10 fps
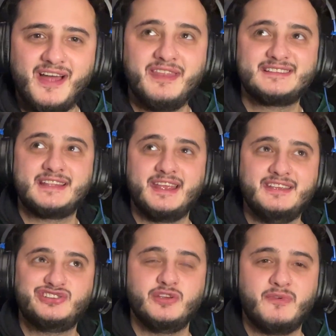And that's the
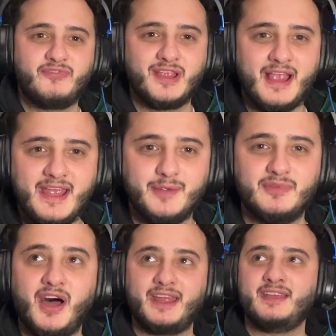issue with the game.
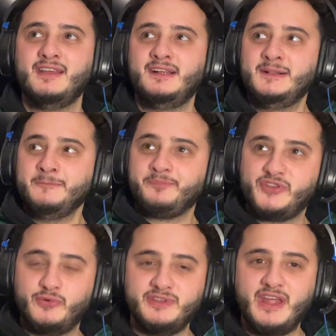Like,
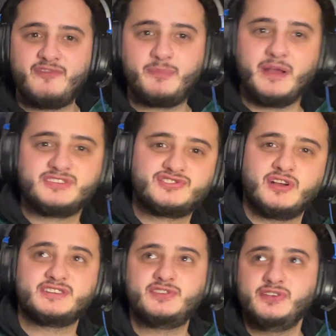you will never be able to
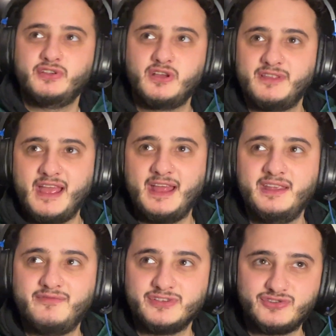trust any
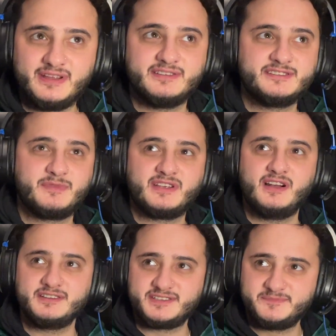of the traitors,
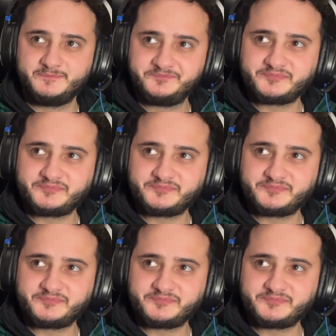because